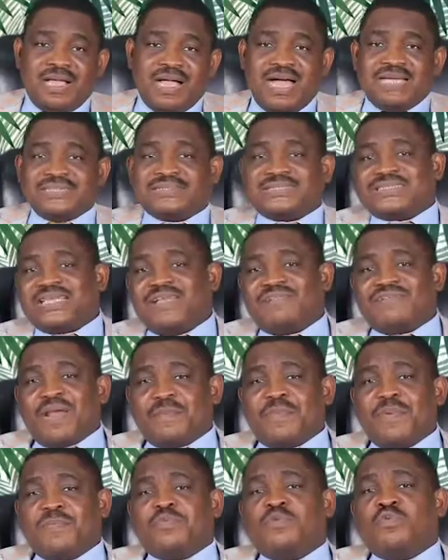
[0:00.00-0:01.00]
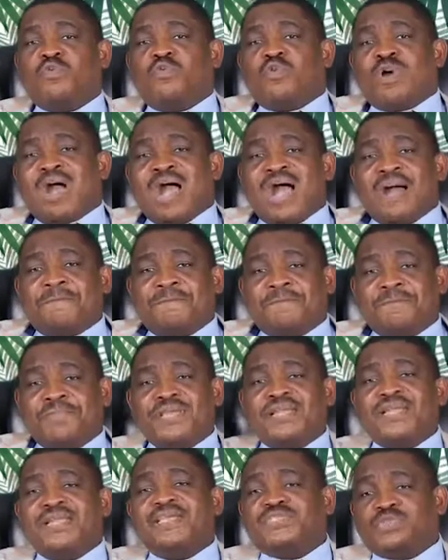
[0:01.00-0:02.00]
And several people were
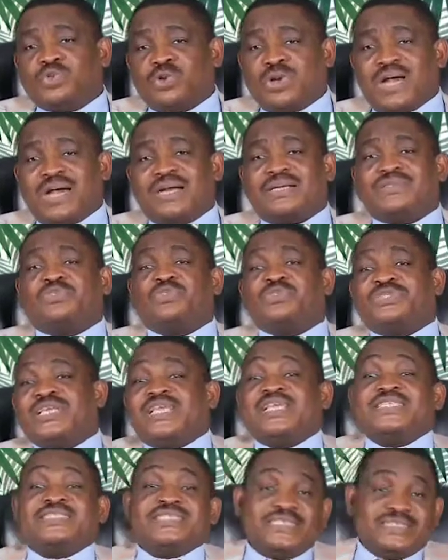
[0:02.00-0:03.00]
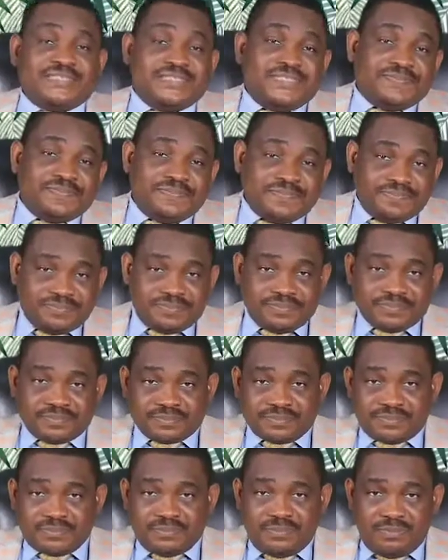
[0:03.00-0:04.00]
appealing to her to take it easy.
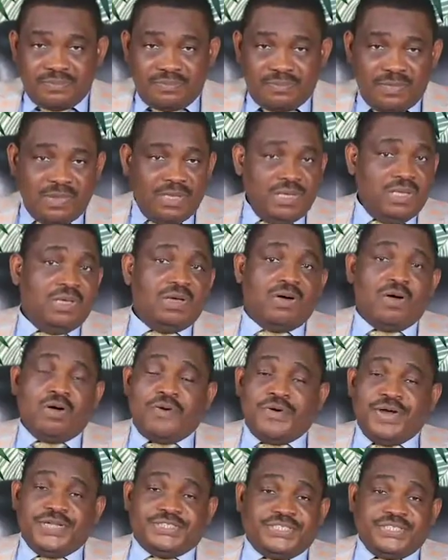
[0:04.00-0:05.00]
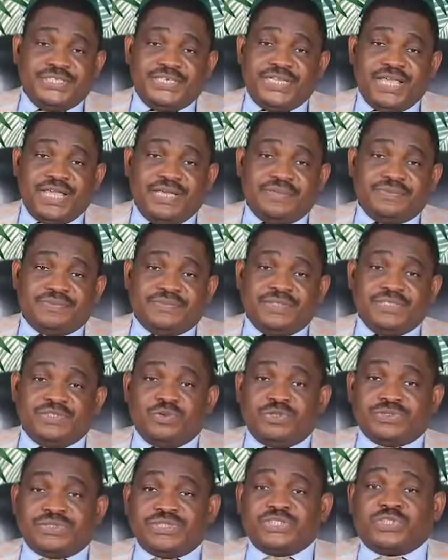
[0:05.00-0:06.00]
On reaching there, it
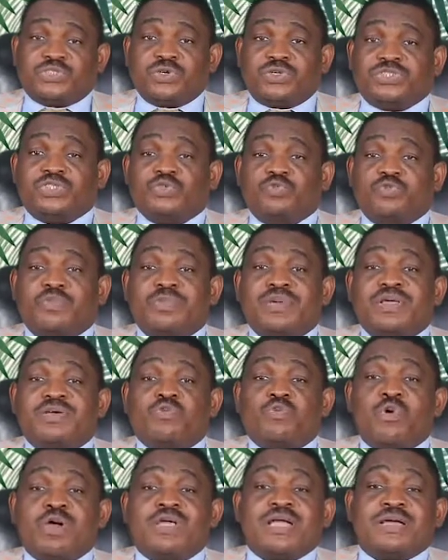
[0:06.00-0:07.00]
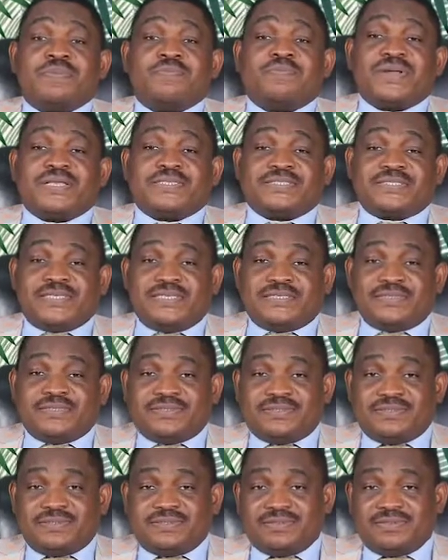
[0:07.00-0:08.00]
was the church women choir president
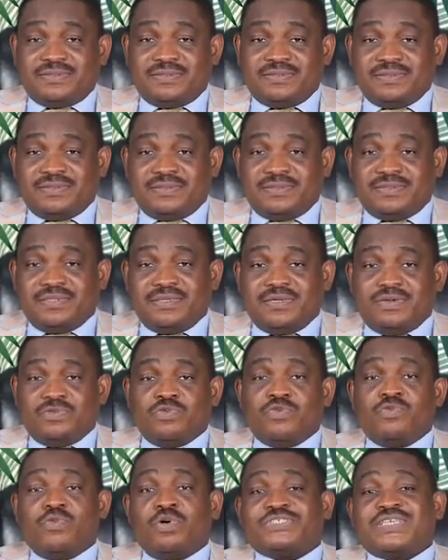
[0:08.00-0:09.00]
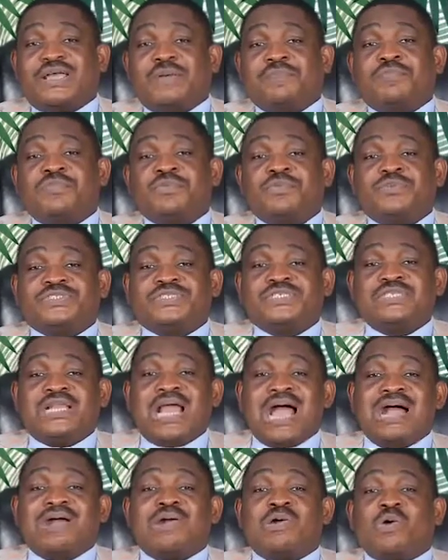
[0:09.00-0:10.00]
who was abusing
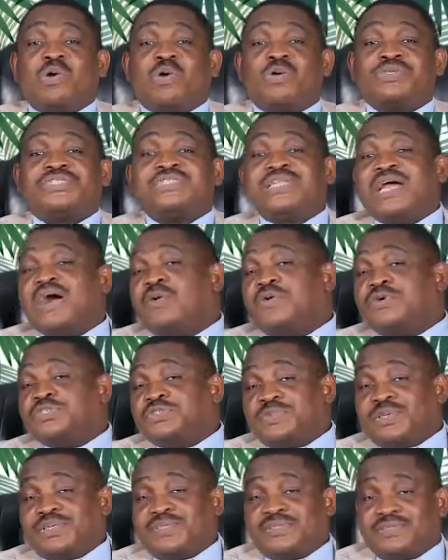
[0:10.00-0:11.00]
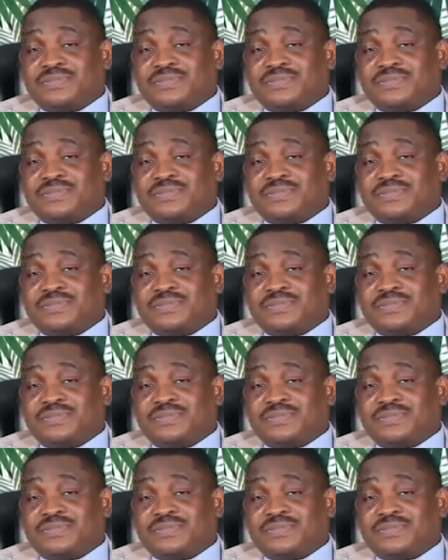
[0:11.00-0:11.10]
and cursing her husband.